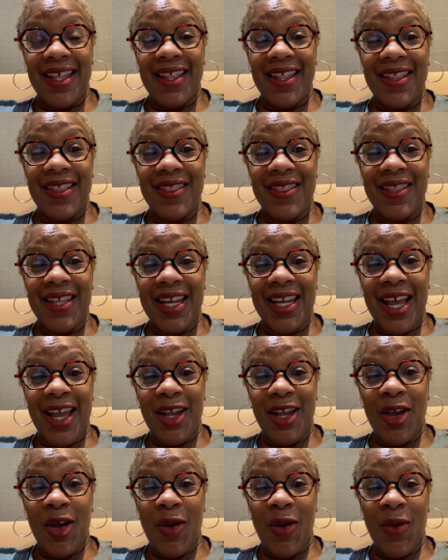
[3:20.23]
Then I
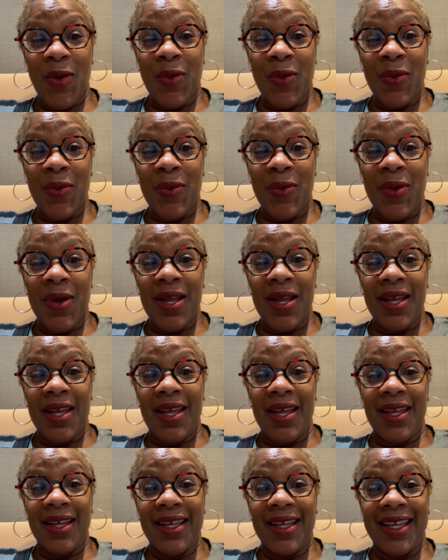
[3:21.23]
go
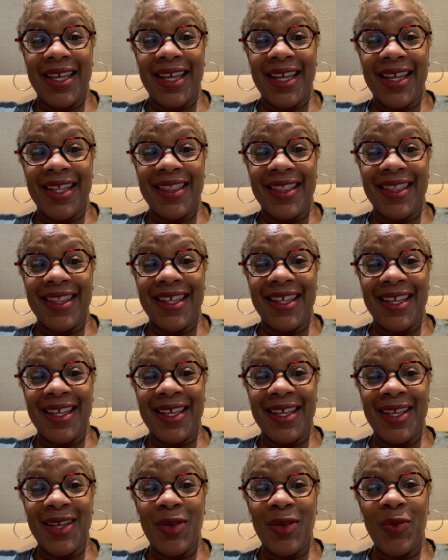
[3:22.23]
get
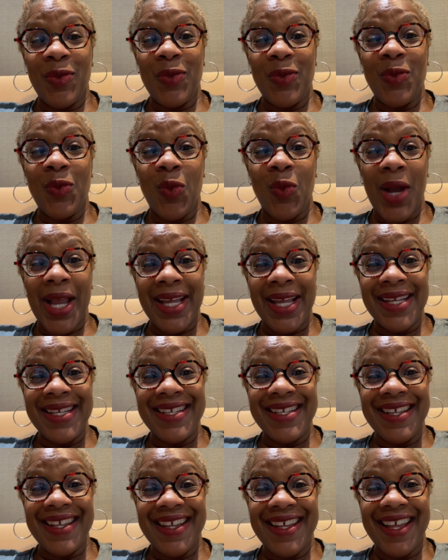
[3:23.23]
the
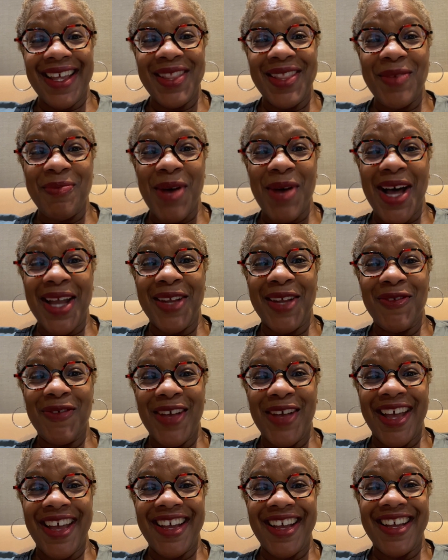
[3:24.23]
weight and the body
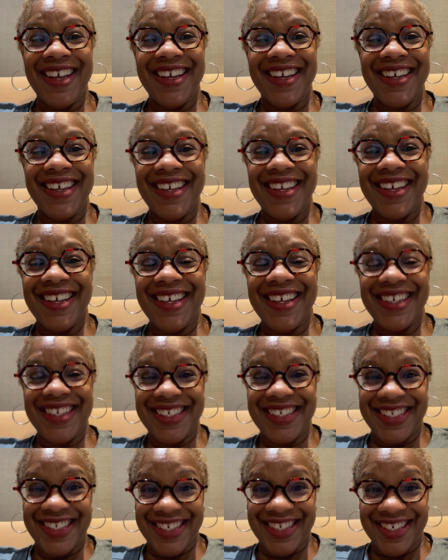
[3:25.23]
fat
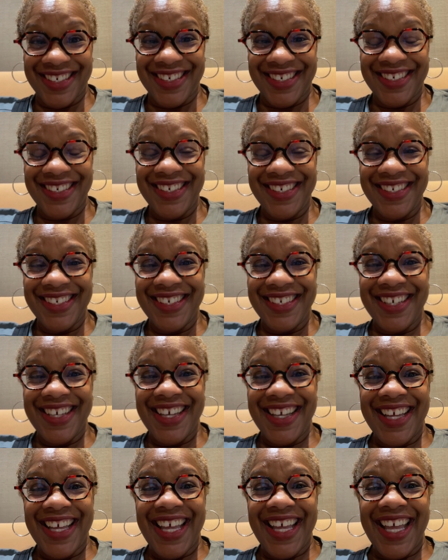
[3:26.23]
done,
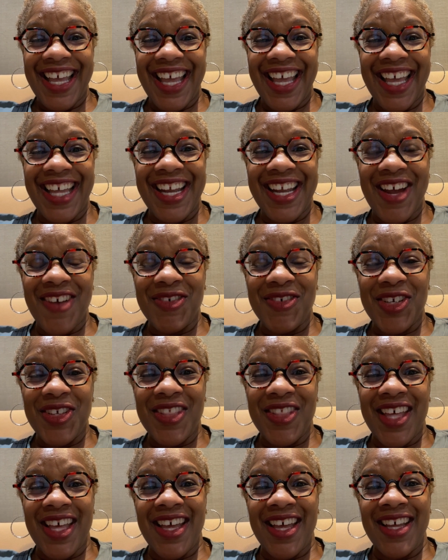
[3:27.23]
and after
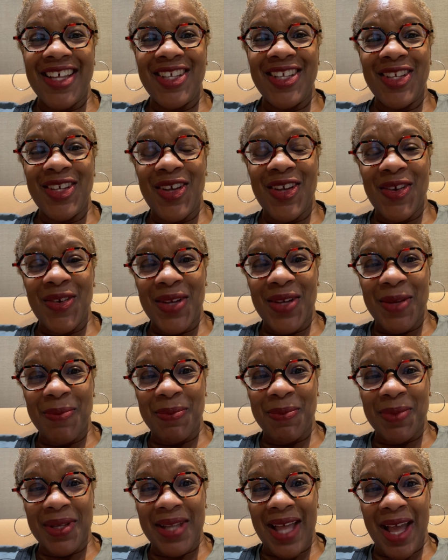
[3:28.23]
that
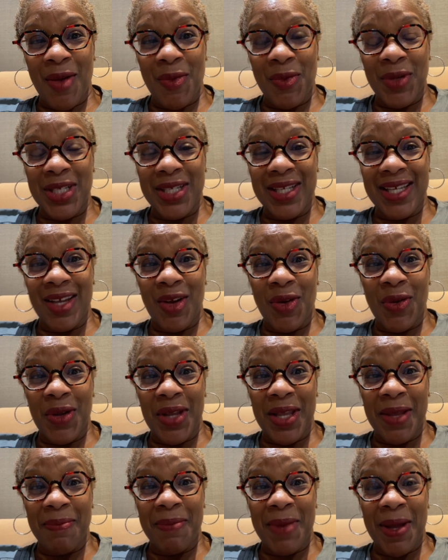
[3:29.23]
I went to go
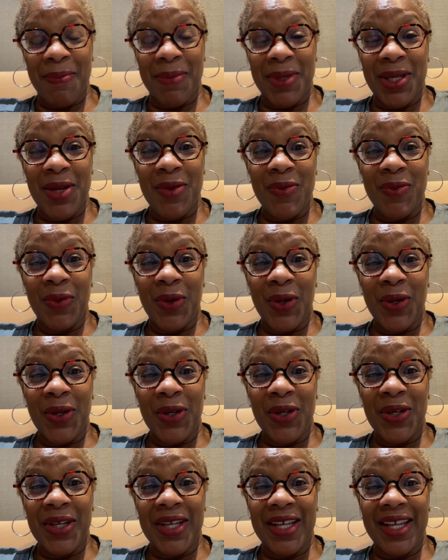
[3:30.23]
get my blood
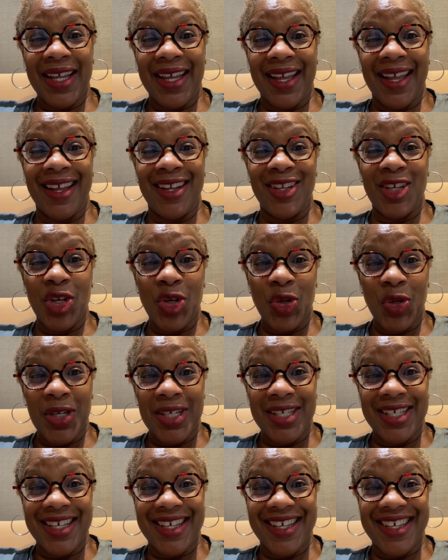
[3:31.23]
work and
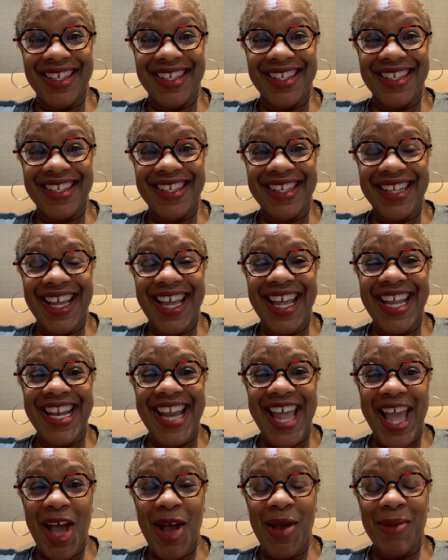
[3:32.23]
urine tests, and
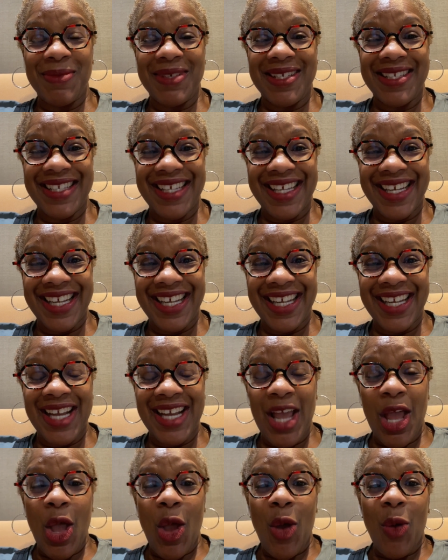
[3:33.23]
now I'm sitting
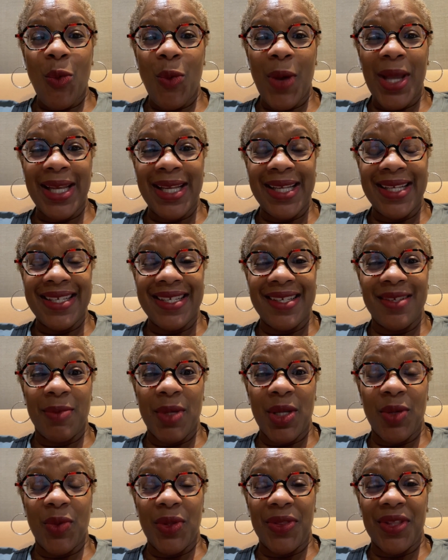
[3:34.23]
waiting to
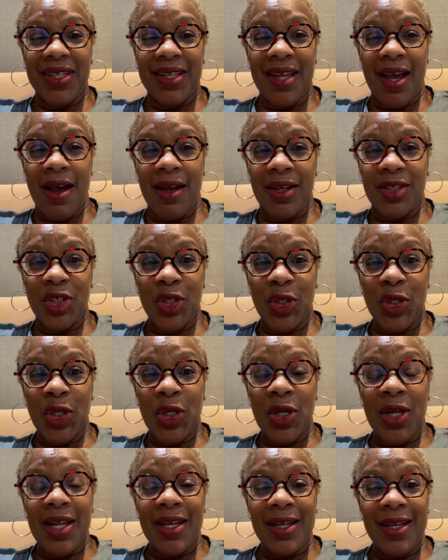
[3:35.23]
speak with the
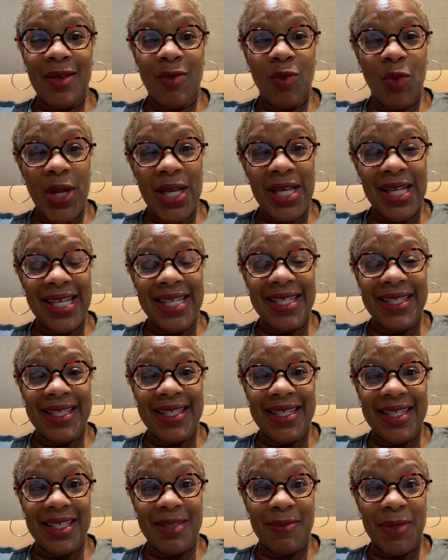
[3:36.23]
doctor. Waiting
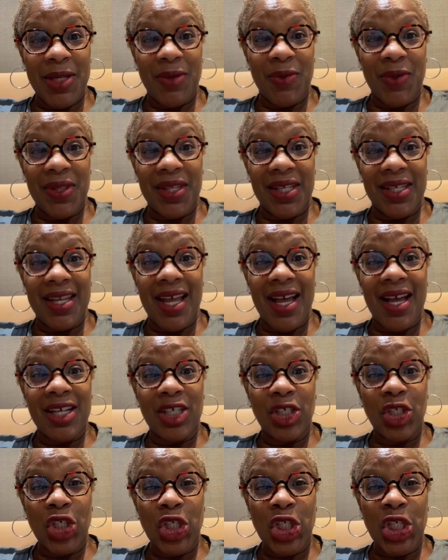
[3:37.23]
to speak with the
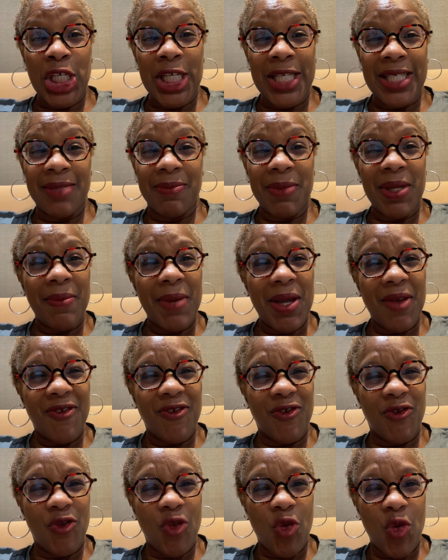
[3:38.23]
doctor has been about
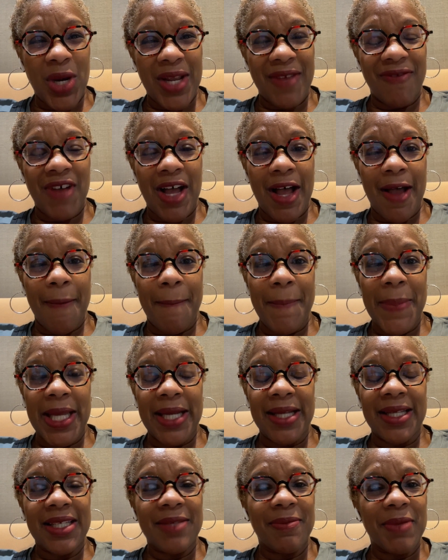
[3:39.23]
45
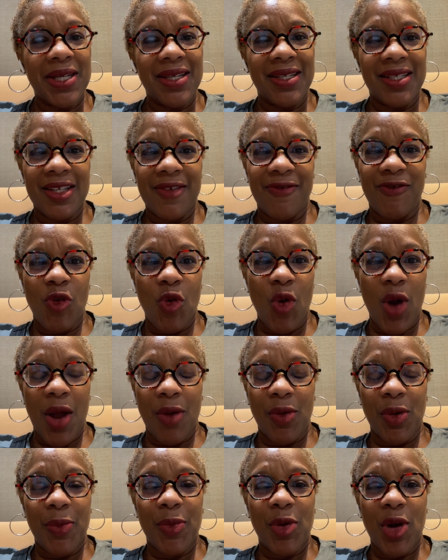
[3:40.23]
minutes, but it's a
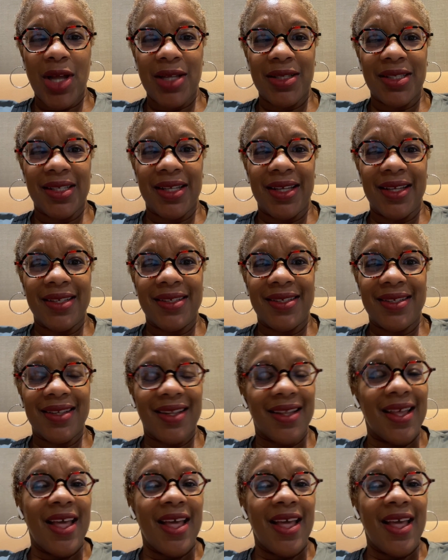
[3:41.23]
4-hour process.